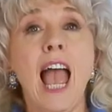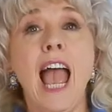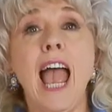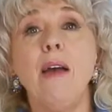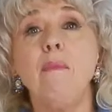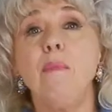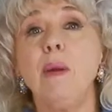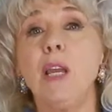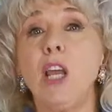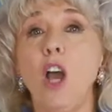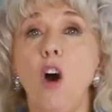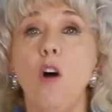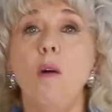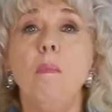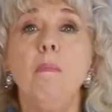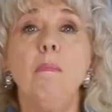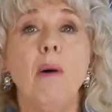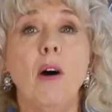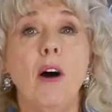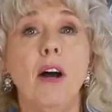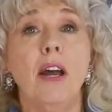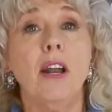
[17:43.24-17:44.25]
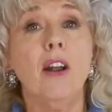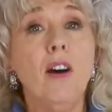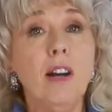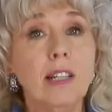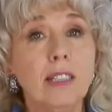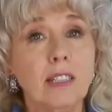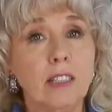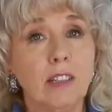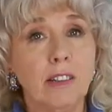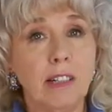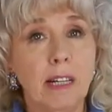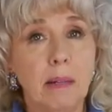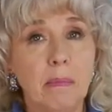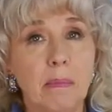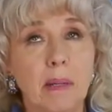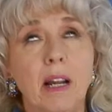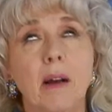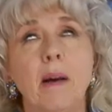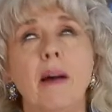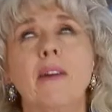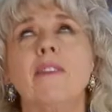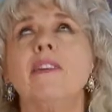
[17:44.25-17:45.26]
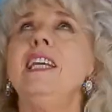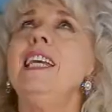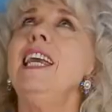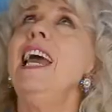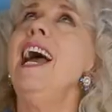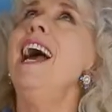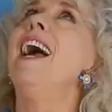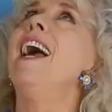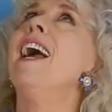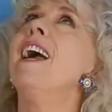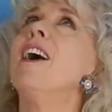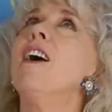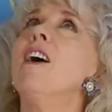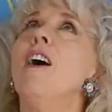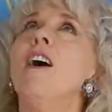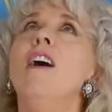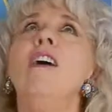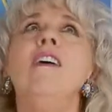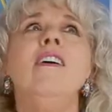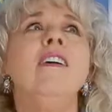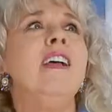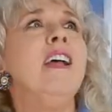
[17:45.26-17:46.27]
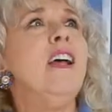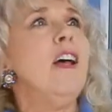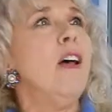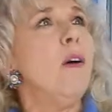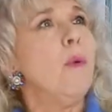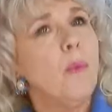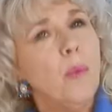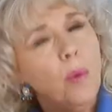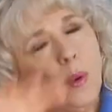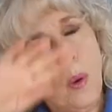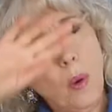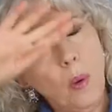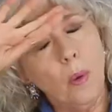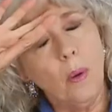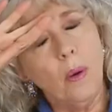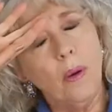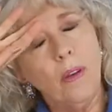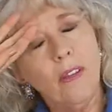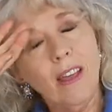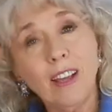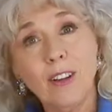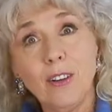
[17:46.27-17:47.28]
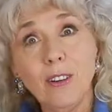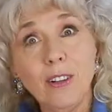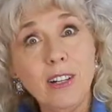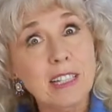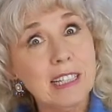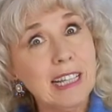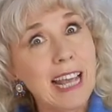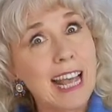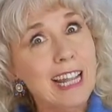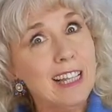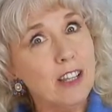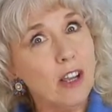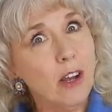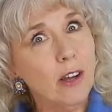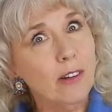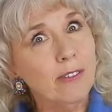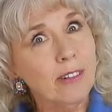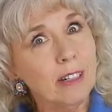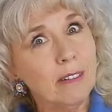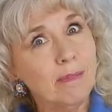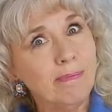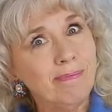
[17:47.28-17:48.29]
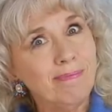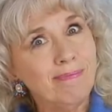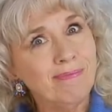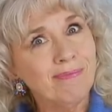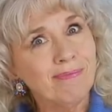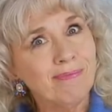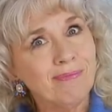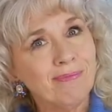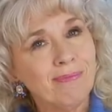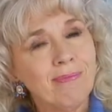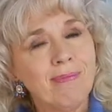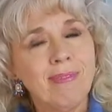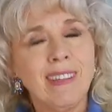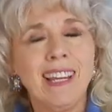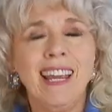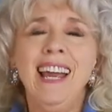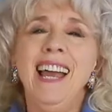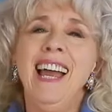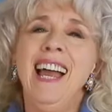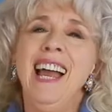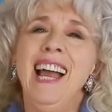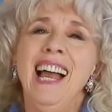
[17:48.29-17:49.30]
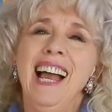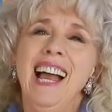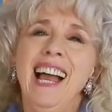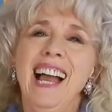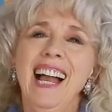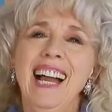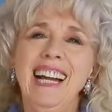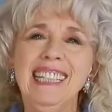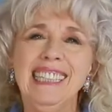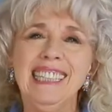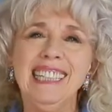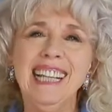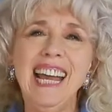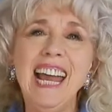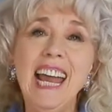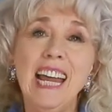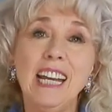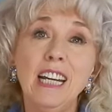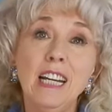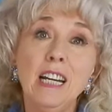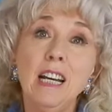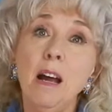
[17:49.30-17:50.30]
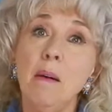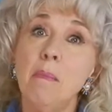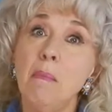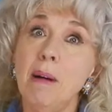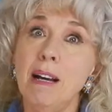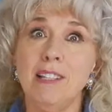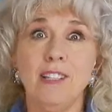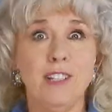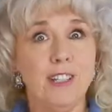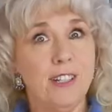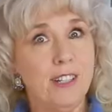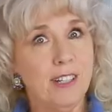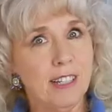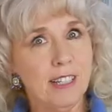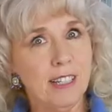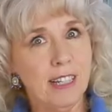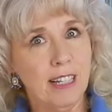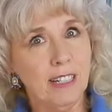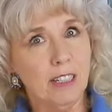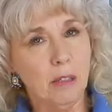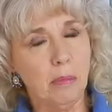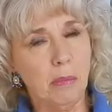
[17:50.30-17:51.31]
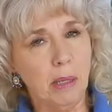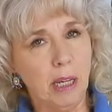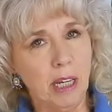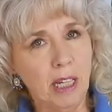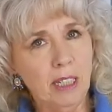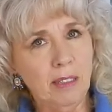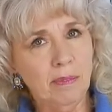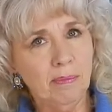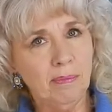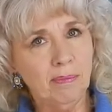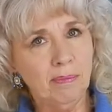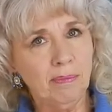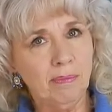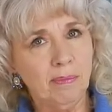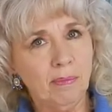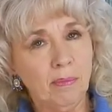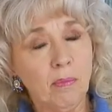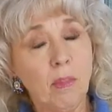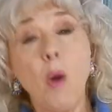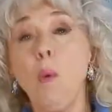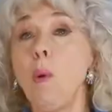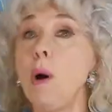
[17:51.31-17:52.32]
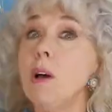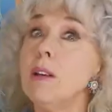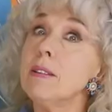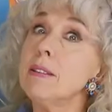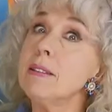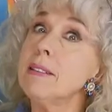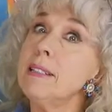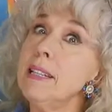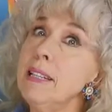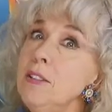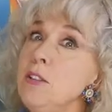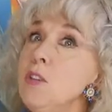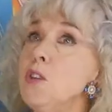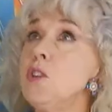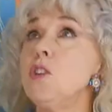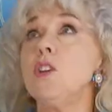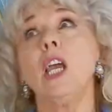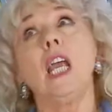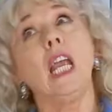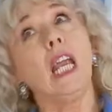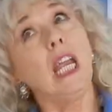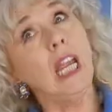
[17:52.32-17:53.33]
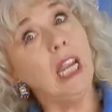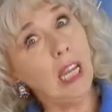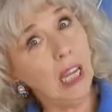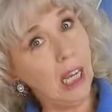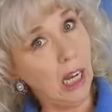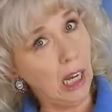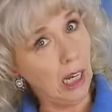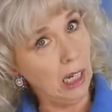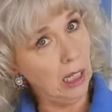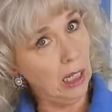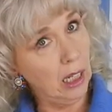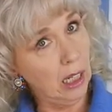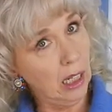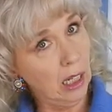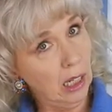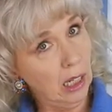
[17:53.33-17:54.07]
and we go and buy an ice cream. Yeah, oh, phew, thank goodness that's over. And then my sister said to me, well, since you're here,